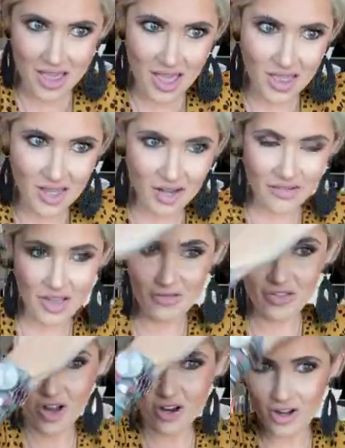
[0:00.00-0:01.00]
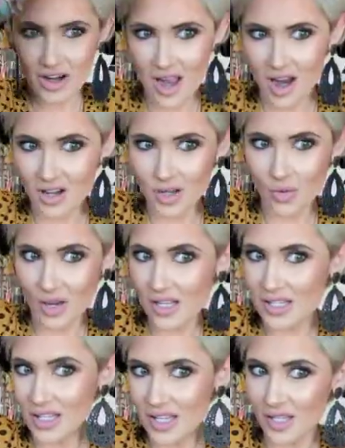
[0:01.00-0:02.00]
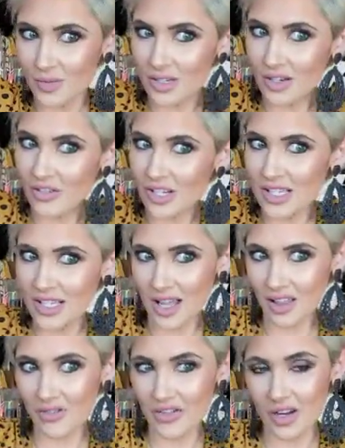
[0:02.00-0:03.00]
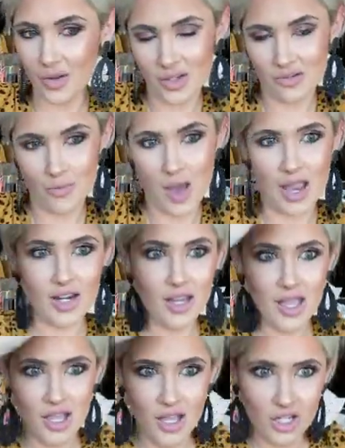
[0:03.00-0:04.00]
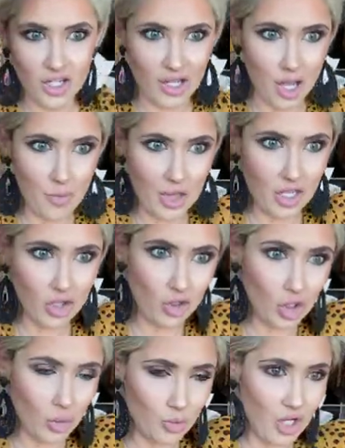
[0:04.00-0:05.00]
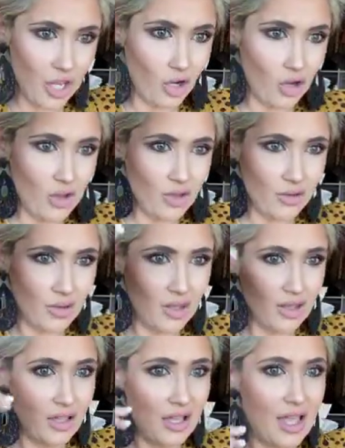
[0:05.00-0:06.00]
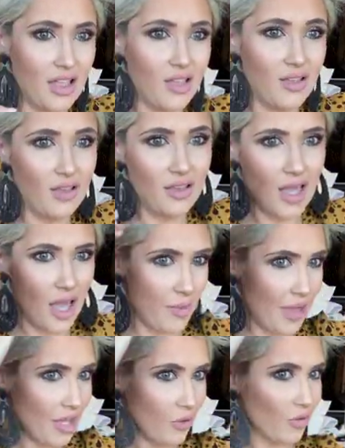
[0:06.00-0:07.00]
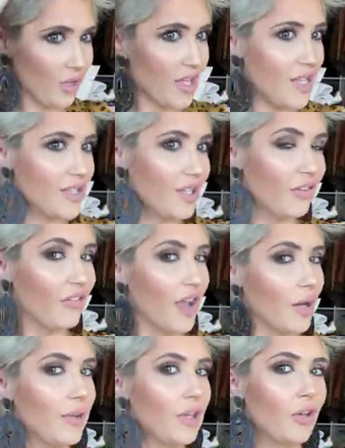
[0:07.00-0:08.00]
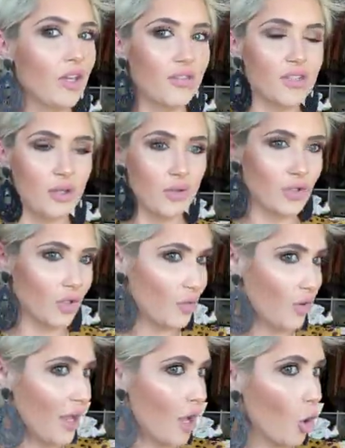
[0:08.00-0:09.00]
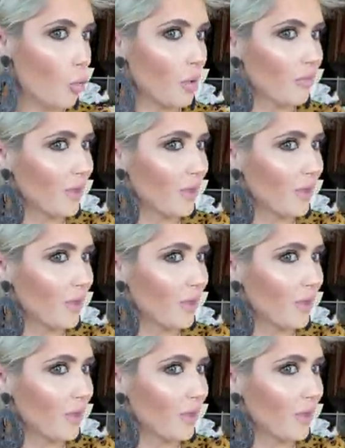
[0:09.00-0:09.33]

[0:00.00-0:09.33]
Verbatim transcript: And then if you have longer hair and you want to see some different styling videos of mine, check out my YouTube channel. I make it really easy to find me. All you have to do is search Raya Hope.